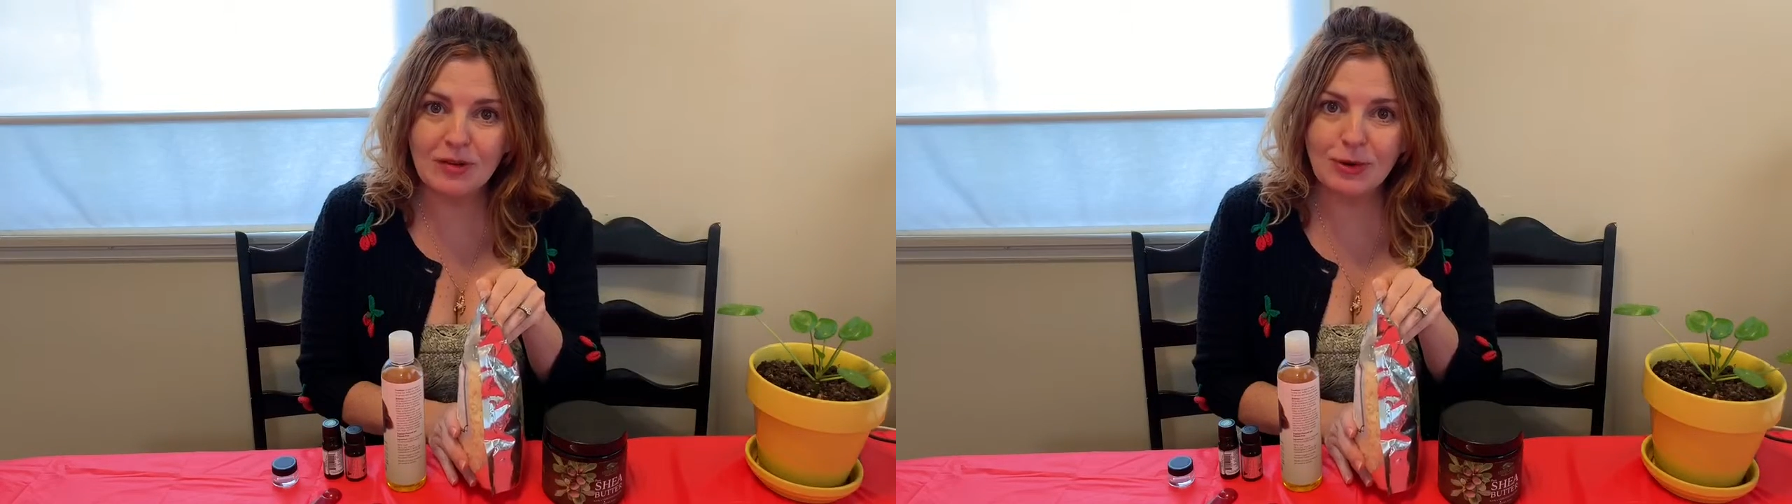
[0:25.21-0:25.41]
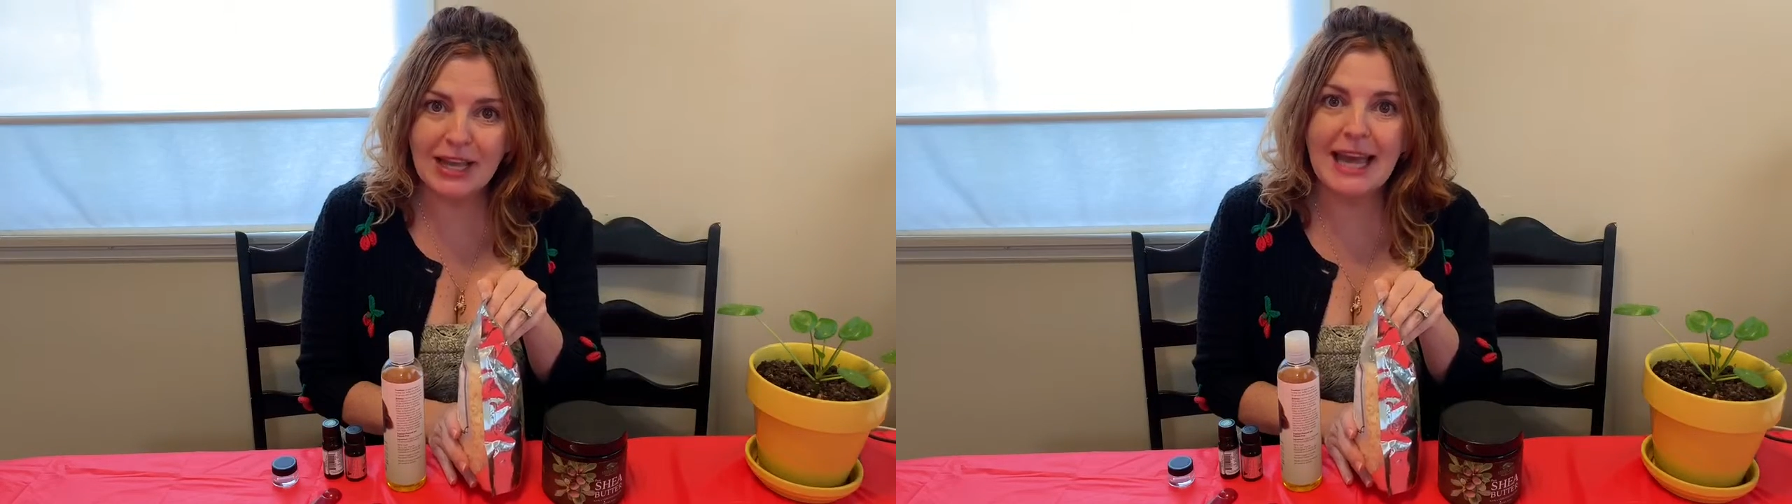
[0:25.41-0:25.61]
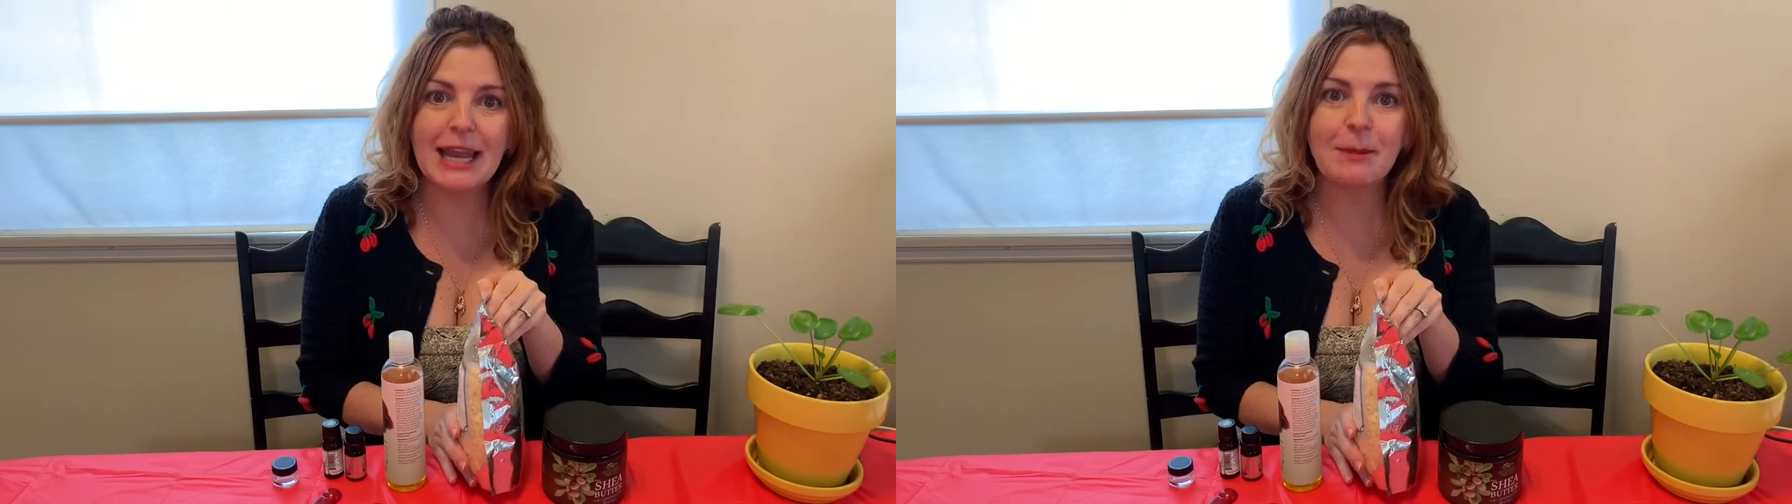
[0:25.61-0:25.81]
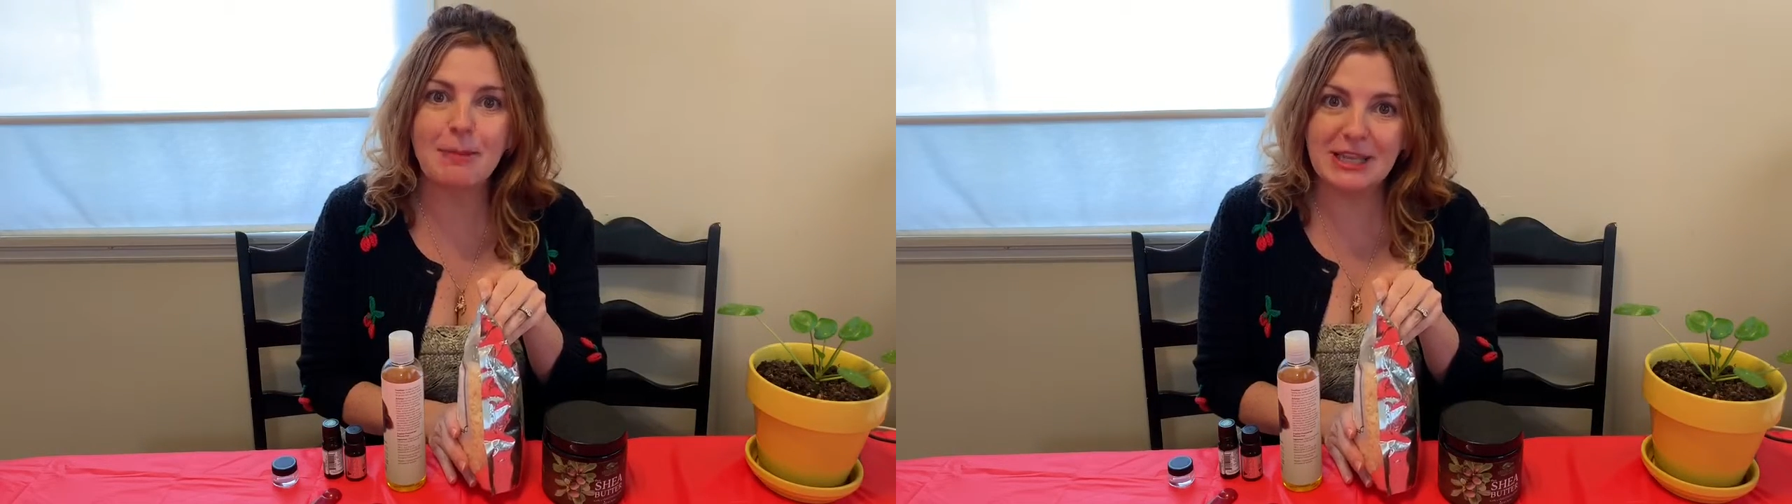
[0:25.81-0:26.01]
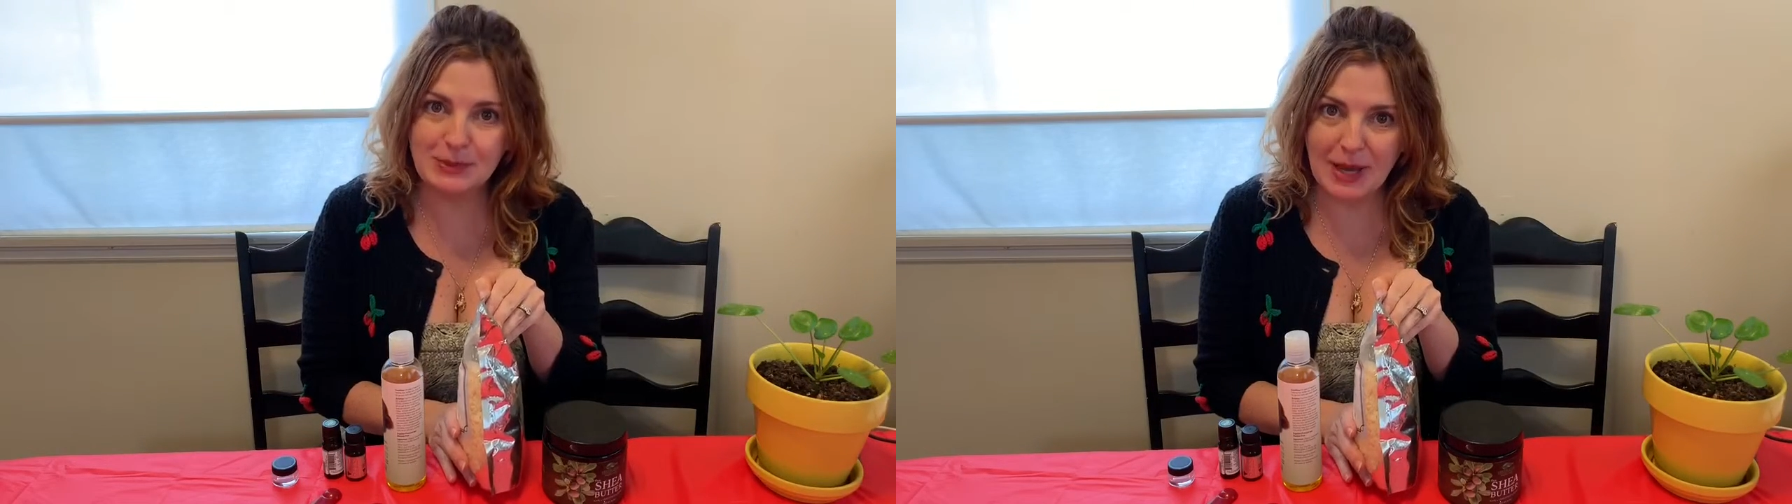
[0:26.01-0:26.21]
organic
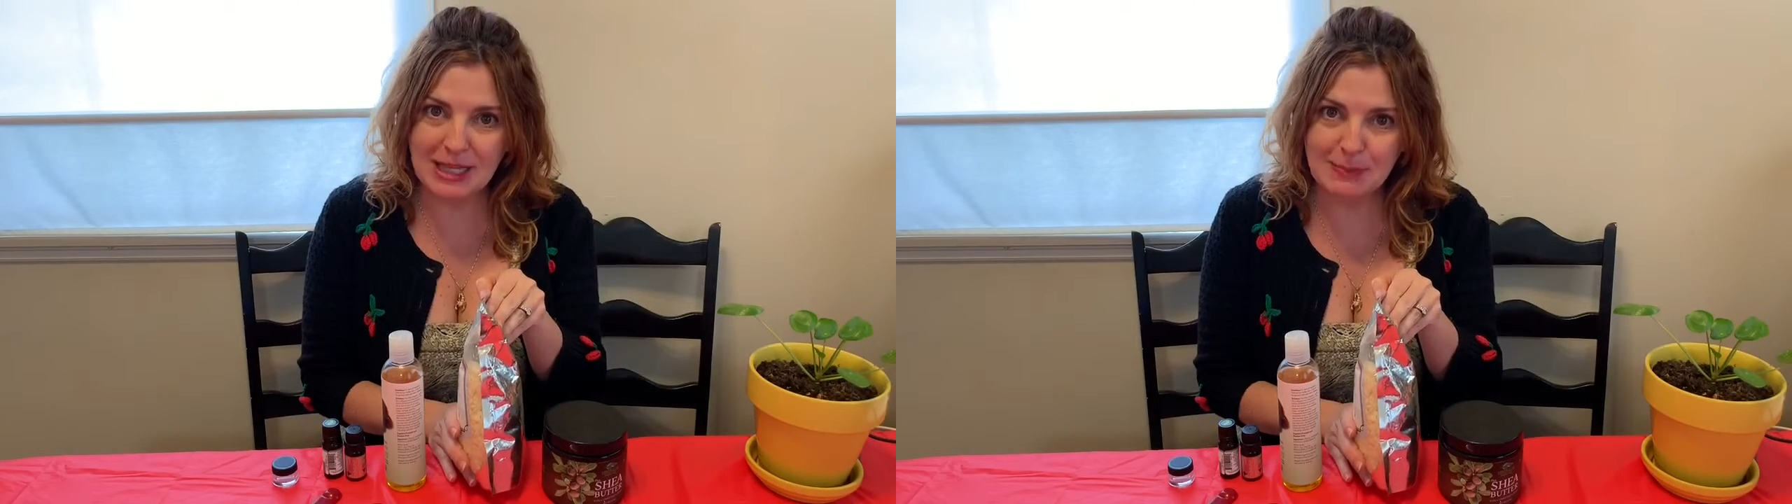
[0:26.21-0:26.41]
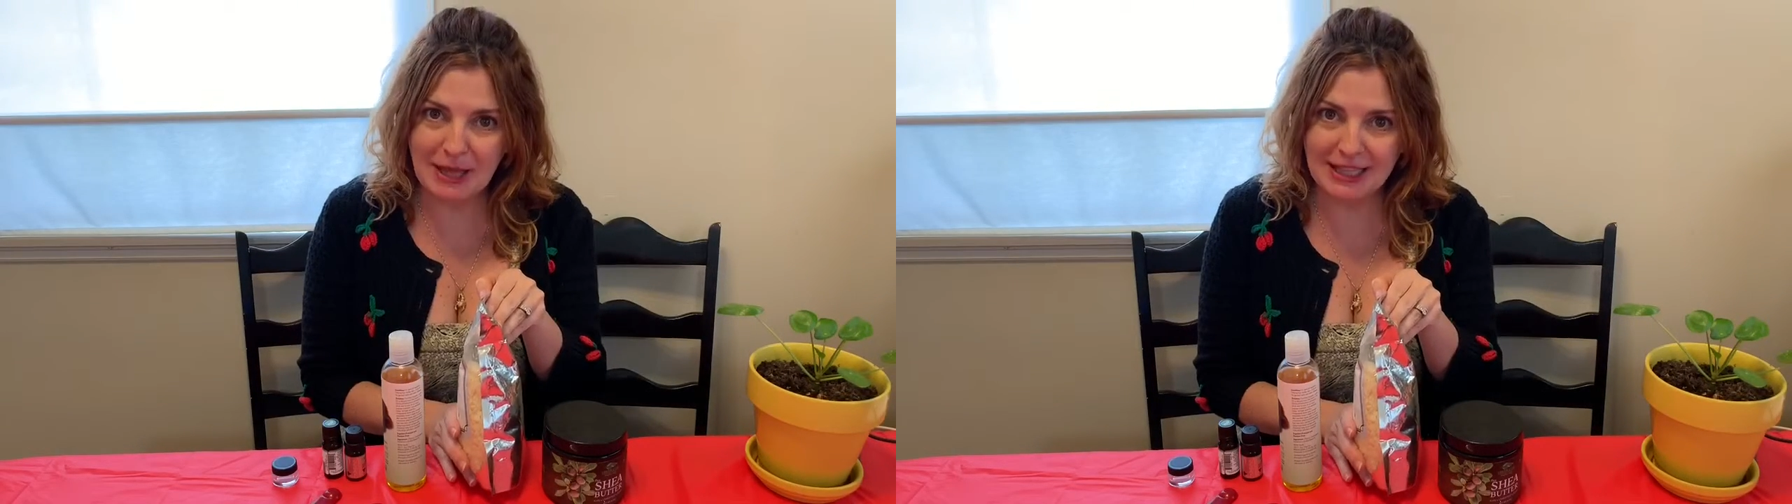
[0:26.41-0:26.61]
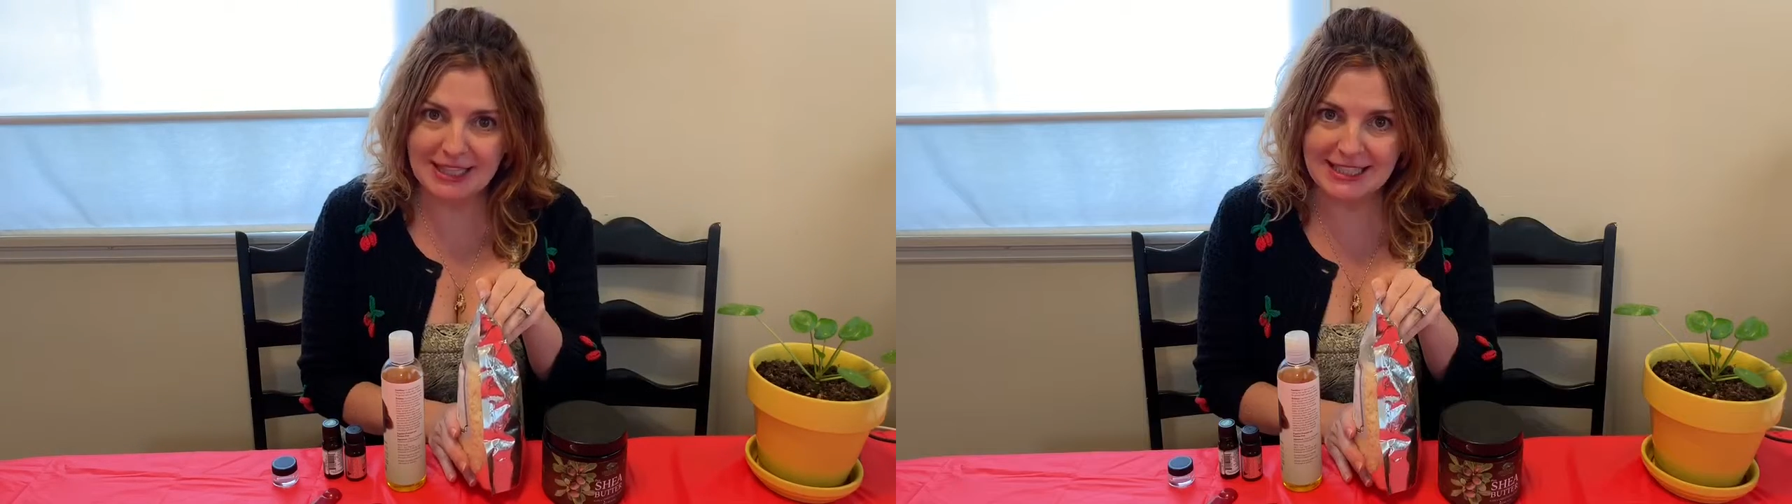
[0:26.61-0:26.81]
beeswax pellets.